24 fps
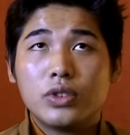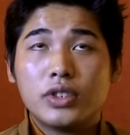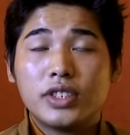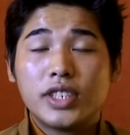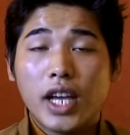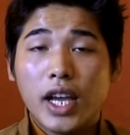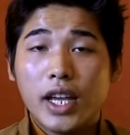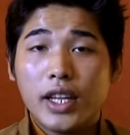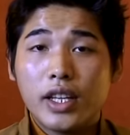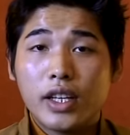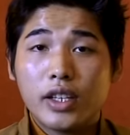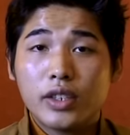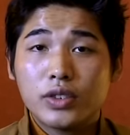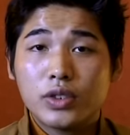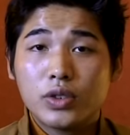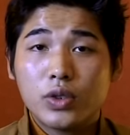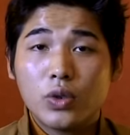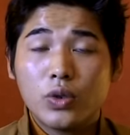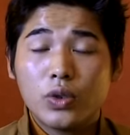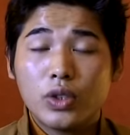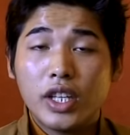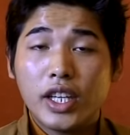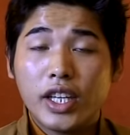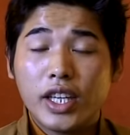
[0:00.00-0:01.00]
China,
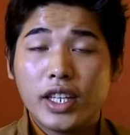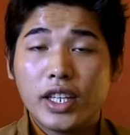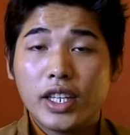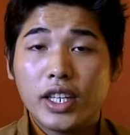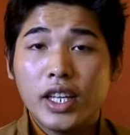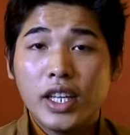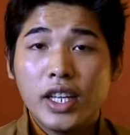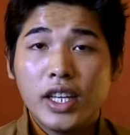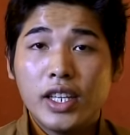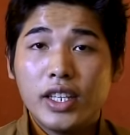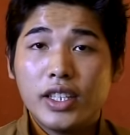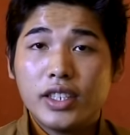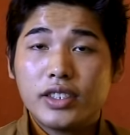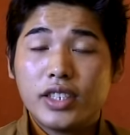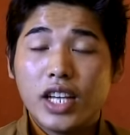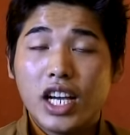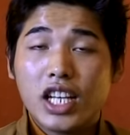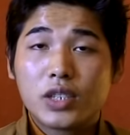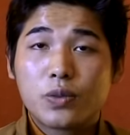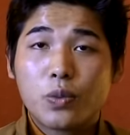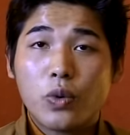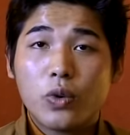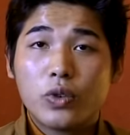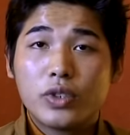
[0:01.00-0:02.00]
so they can
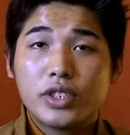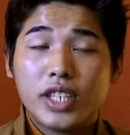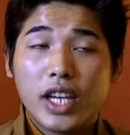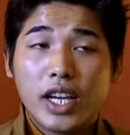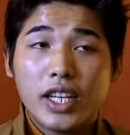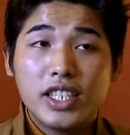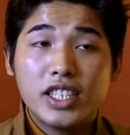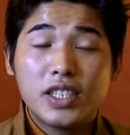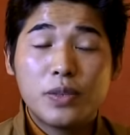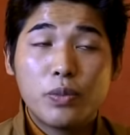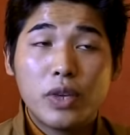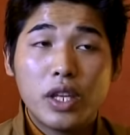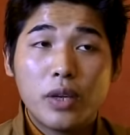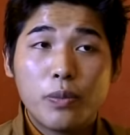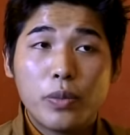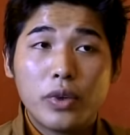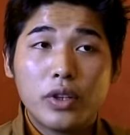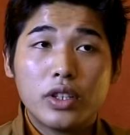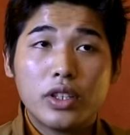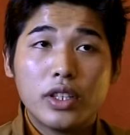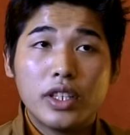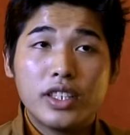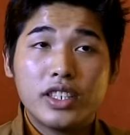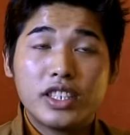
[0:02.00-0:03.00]
transport Chinese
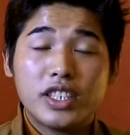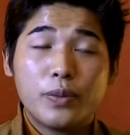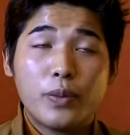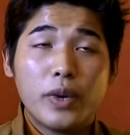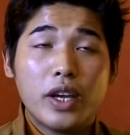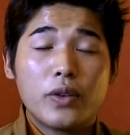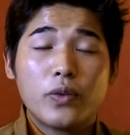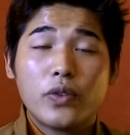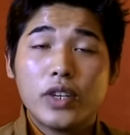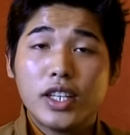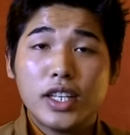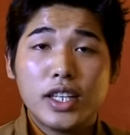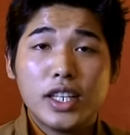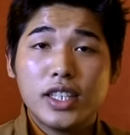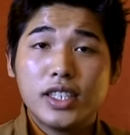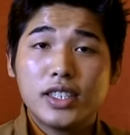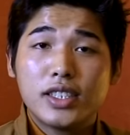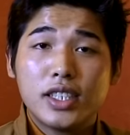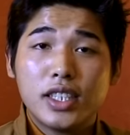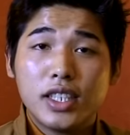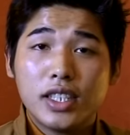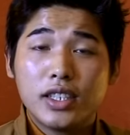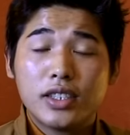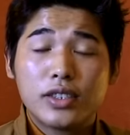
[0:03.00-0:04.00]
people in Tibet very
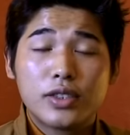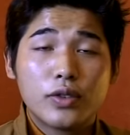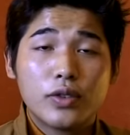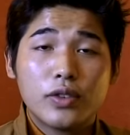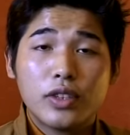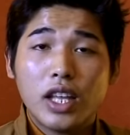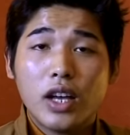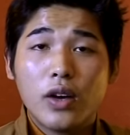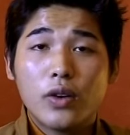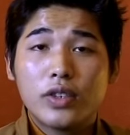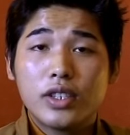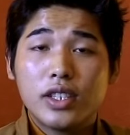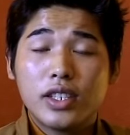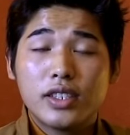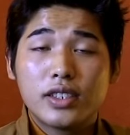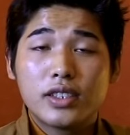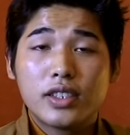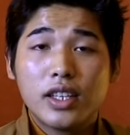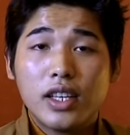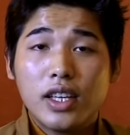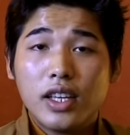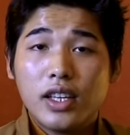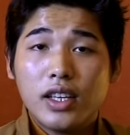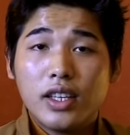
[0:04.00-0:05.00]
easily. So
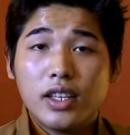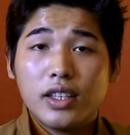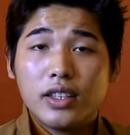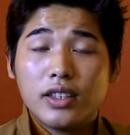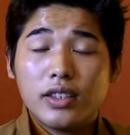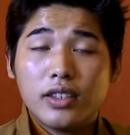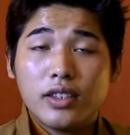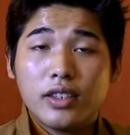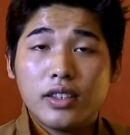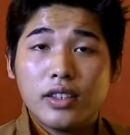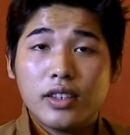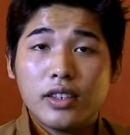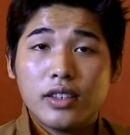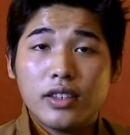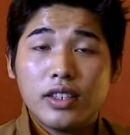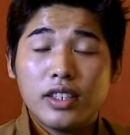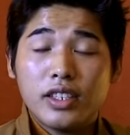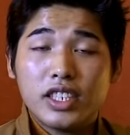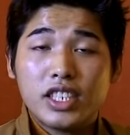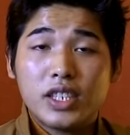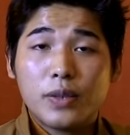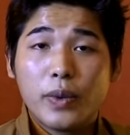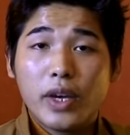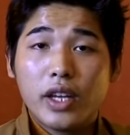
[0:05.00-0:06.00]
nowadays
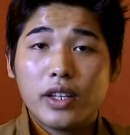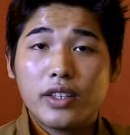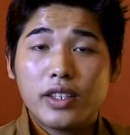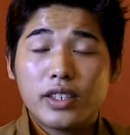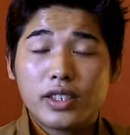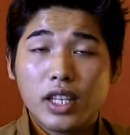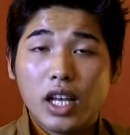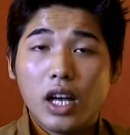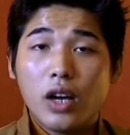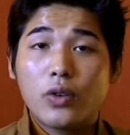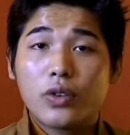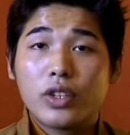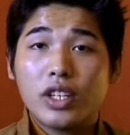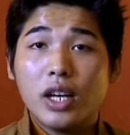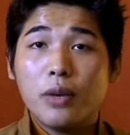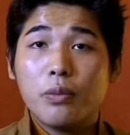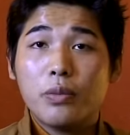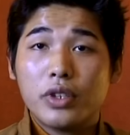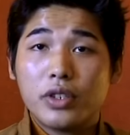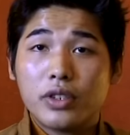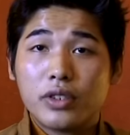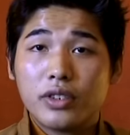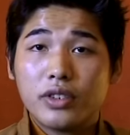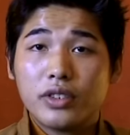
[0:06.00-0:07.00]
in Tibet, there's
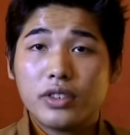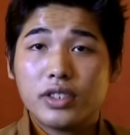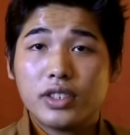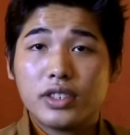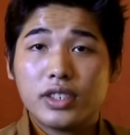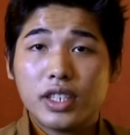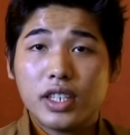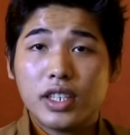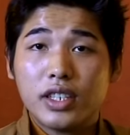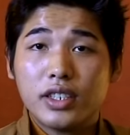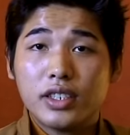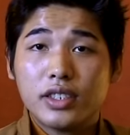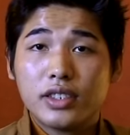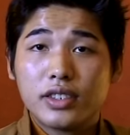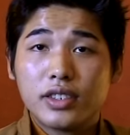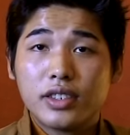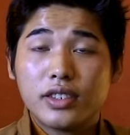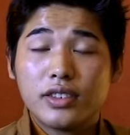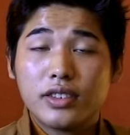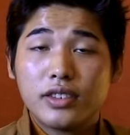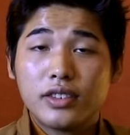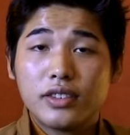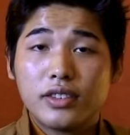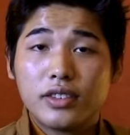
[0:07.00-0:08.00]
outnumber the
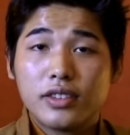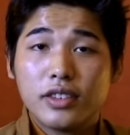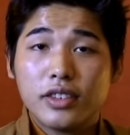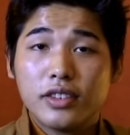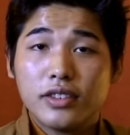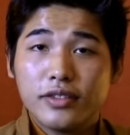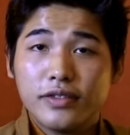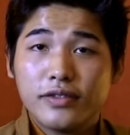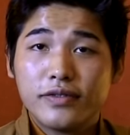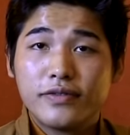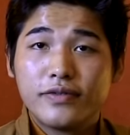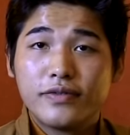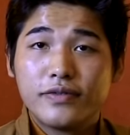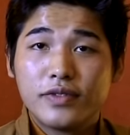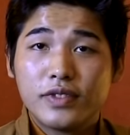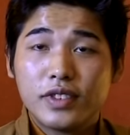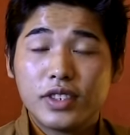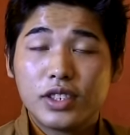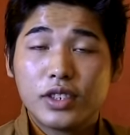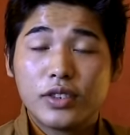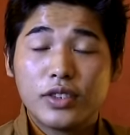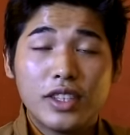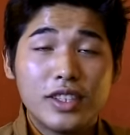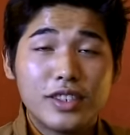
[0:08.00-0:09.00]
Chinese.
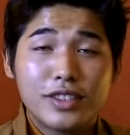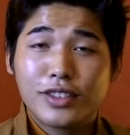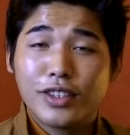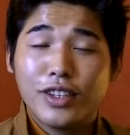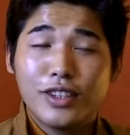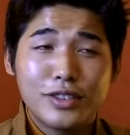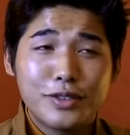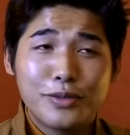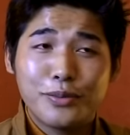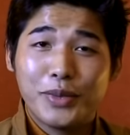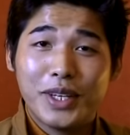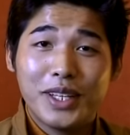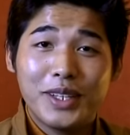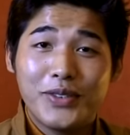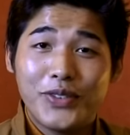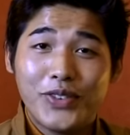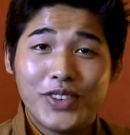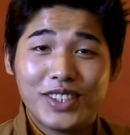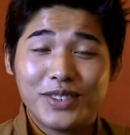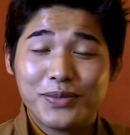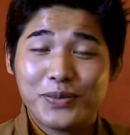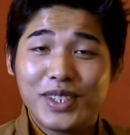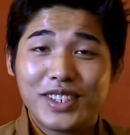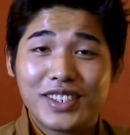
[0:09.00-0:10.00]
So there's lots of
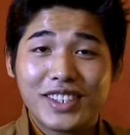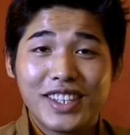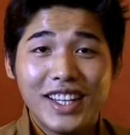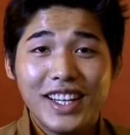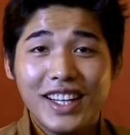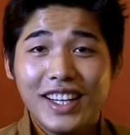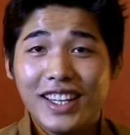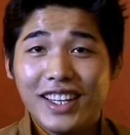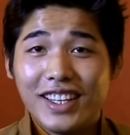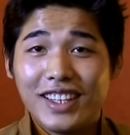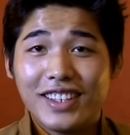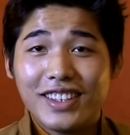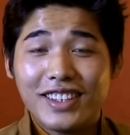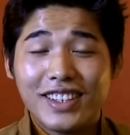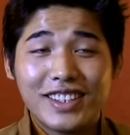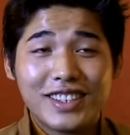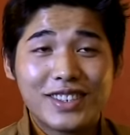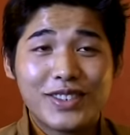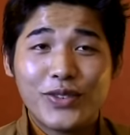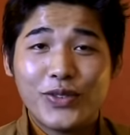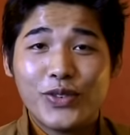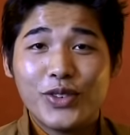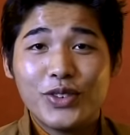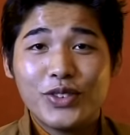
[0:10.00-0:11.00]
benefit, but
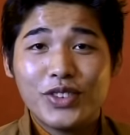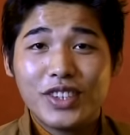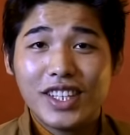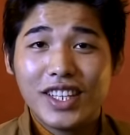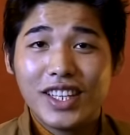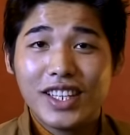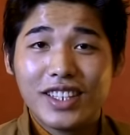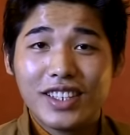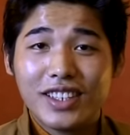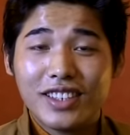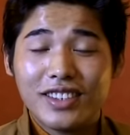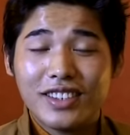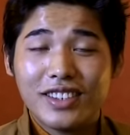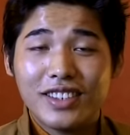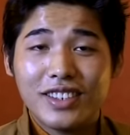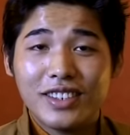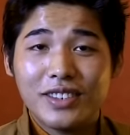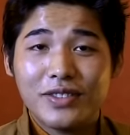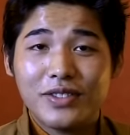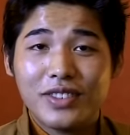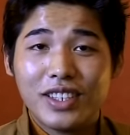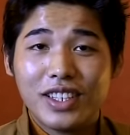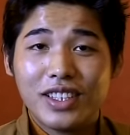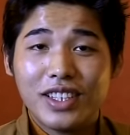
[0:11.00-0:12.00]
there's few things
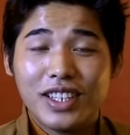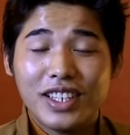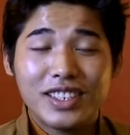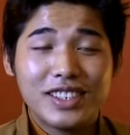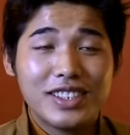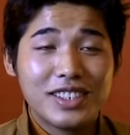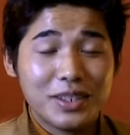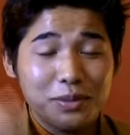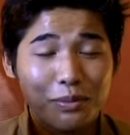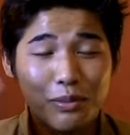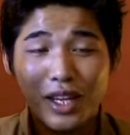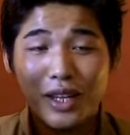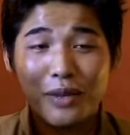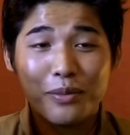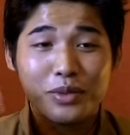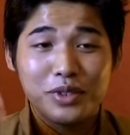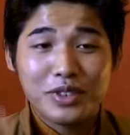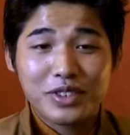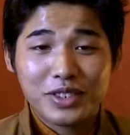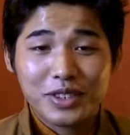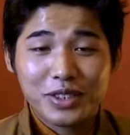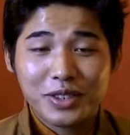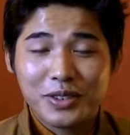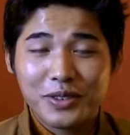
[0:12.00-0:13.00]
I didn't
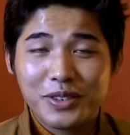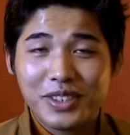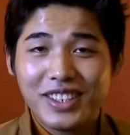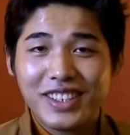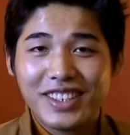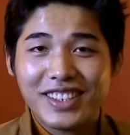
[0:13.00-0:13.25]
remember. So,